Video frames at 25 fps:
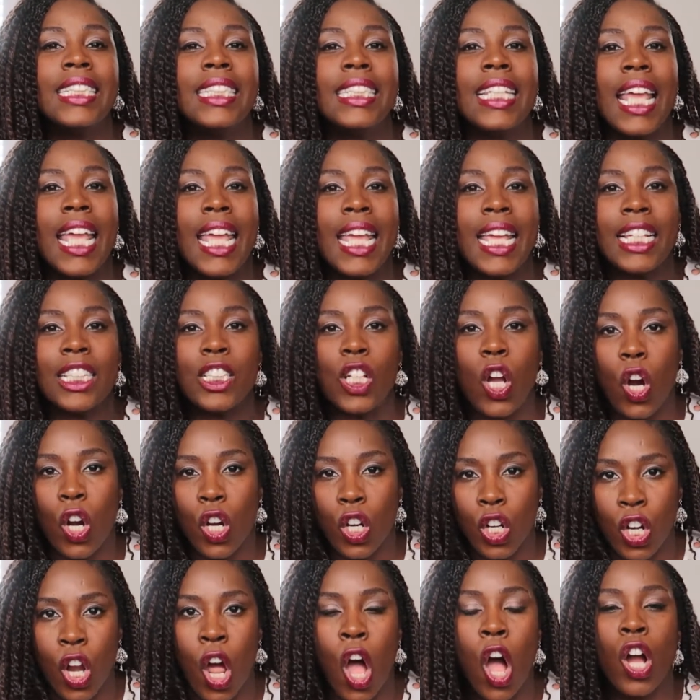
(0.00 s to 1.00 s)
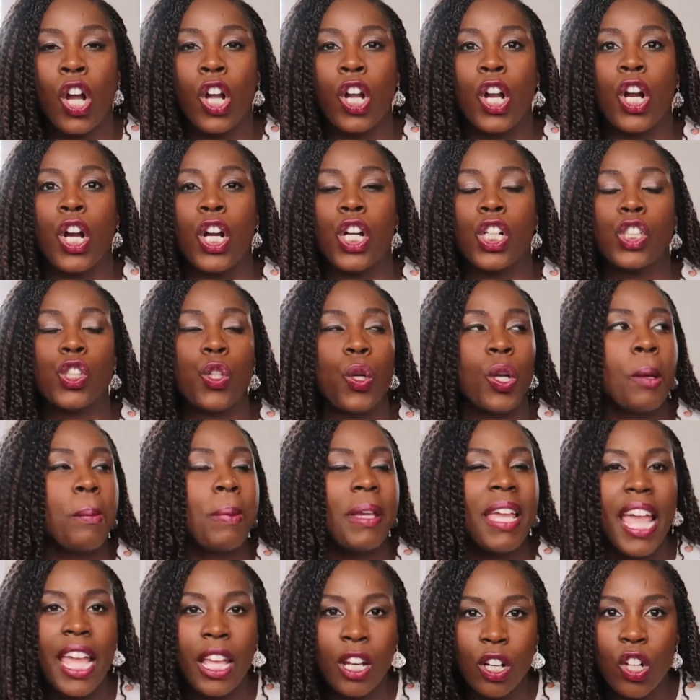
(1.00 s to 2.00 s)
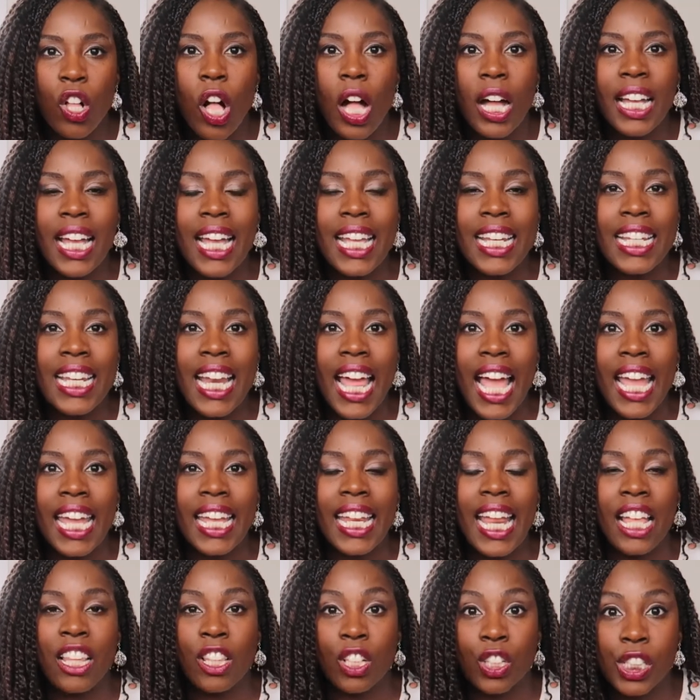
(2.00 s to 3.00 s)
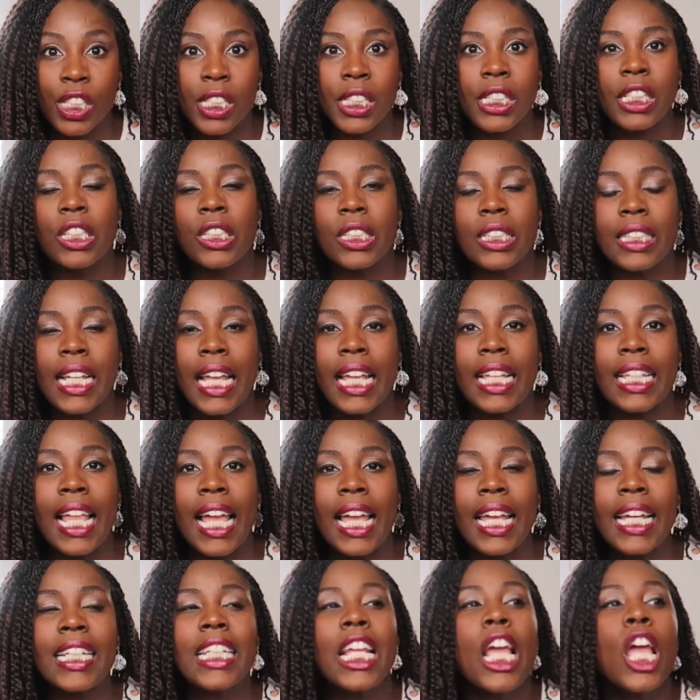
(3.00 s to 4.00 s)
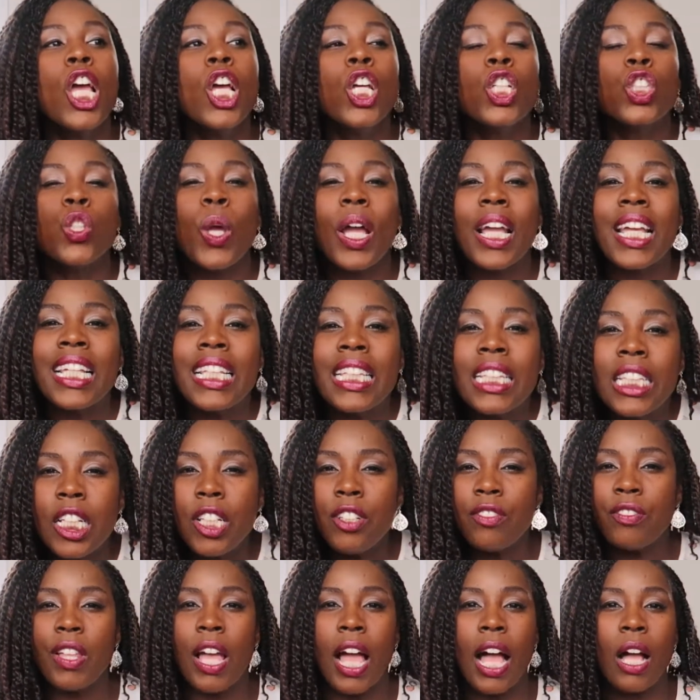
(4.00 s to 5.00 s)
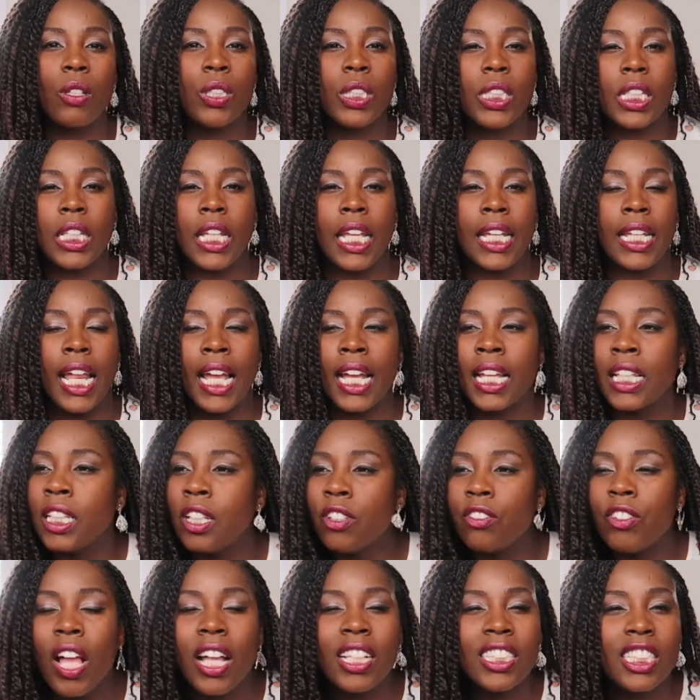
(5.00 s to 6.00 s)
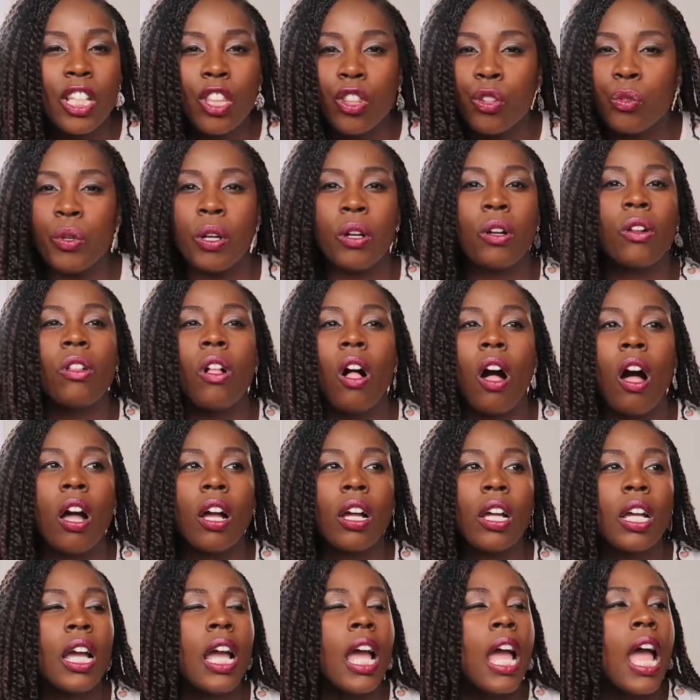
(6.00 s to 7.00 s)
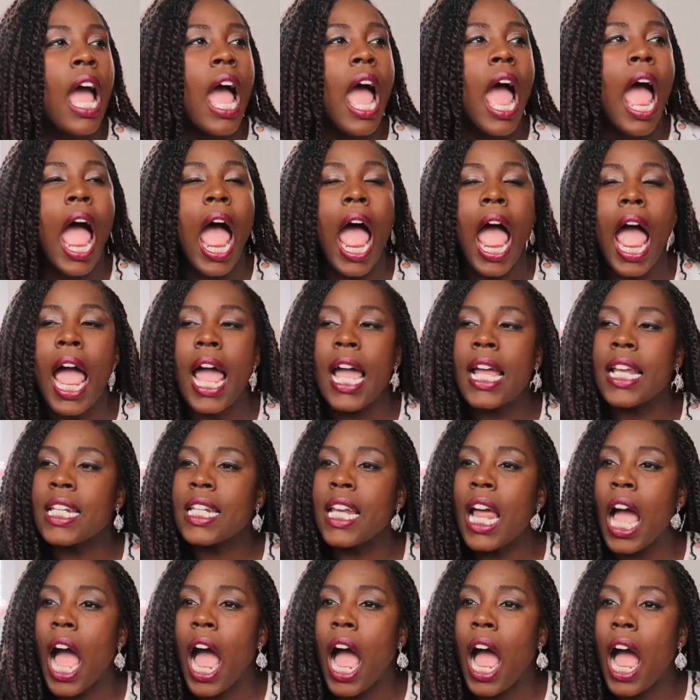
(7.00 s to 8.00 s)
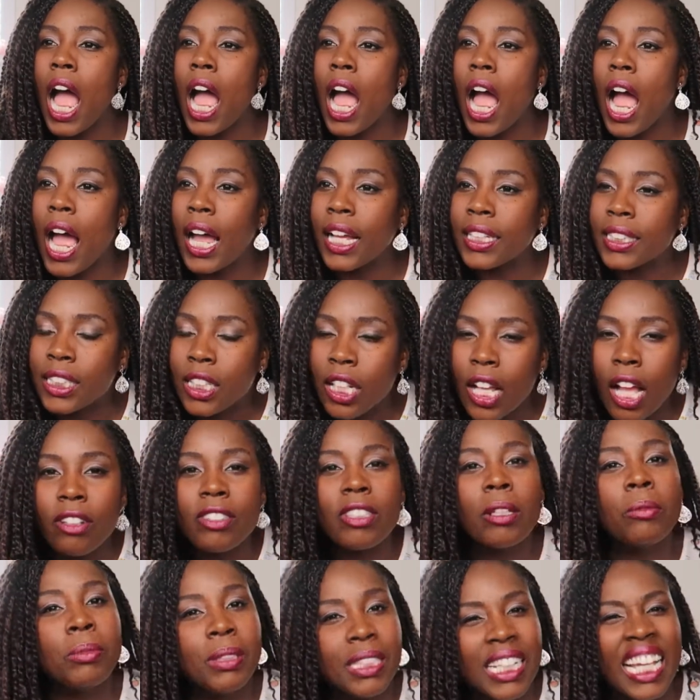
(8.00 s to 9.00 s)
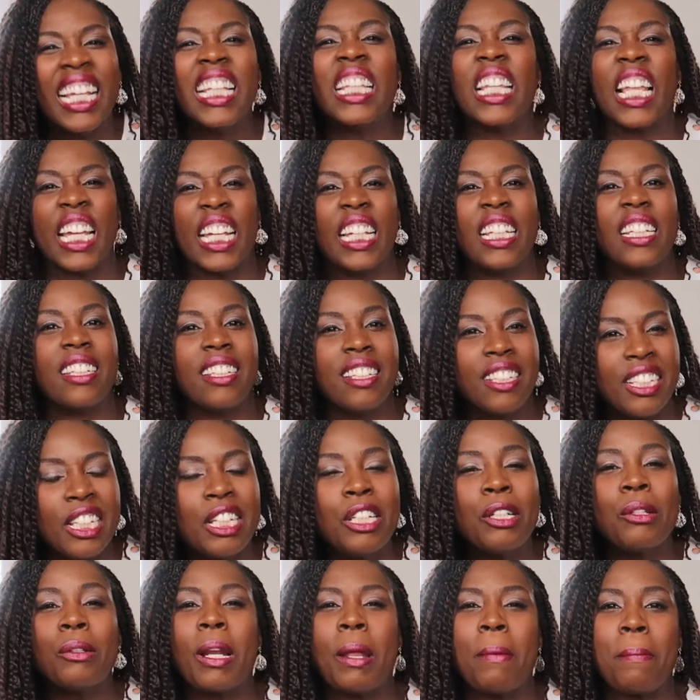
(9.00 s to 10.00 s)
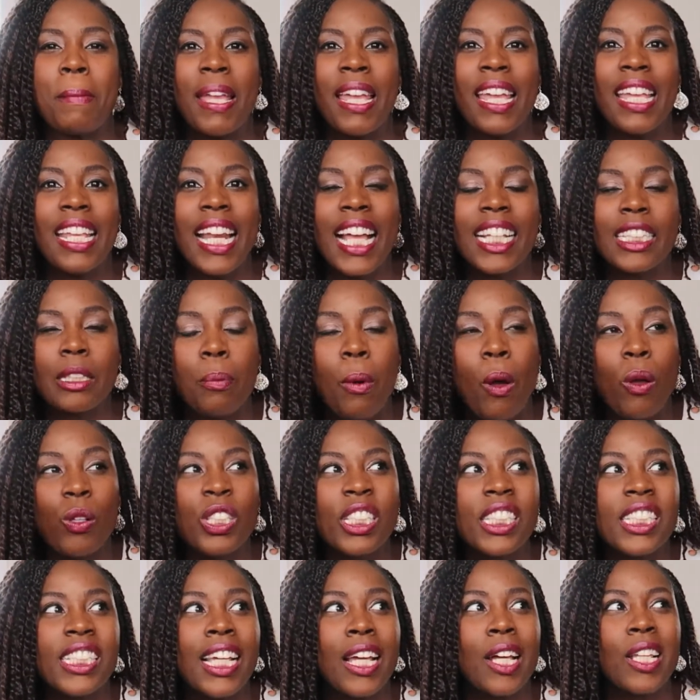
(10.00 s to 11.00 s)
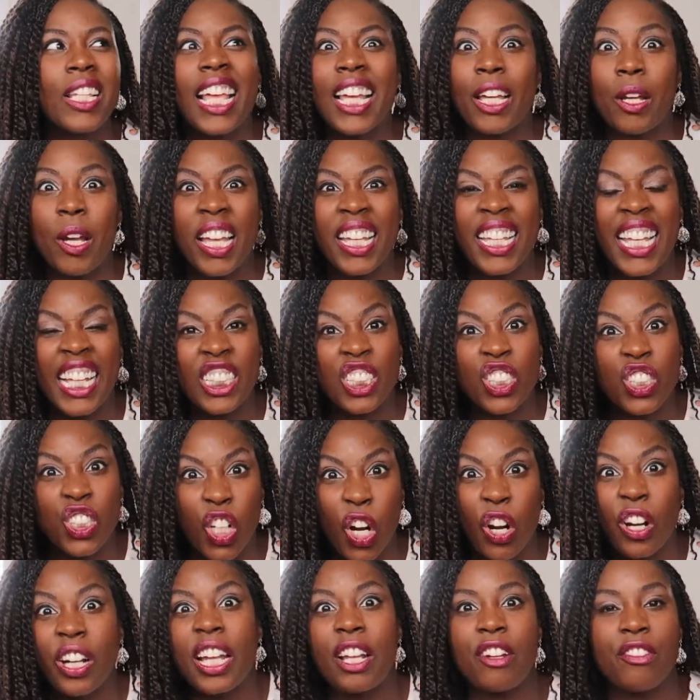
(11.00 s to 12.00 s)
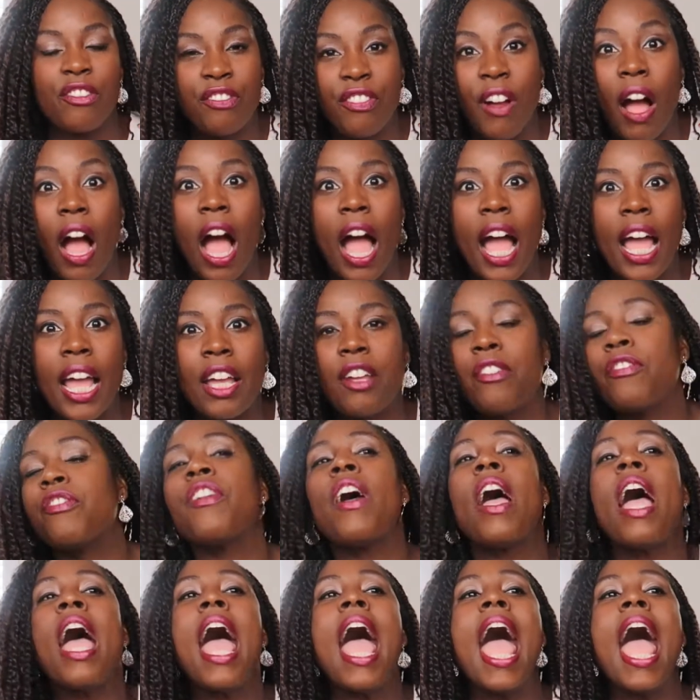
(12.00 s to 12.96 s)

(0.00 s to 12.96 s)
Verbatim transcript: days are longer. So it could be eight o'clock at night and there's still daylight. So I can leave the house late. I can leave the house at three o'clock and I still have some daylight. You know what I mean? As opposed to like it gets dark at five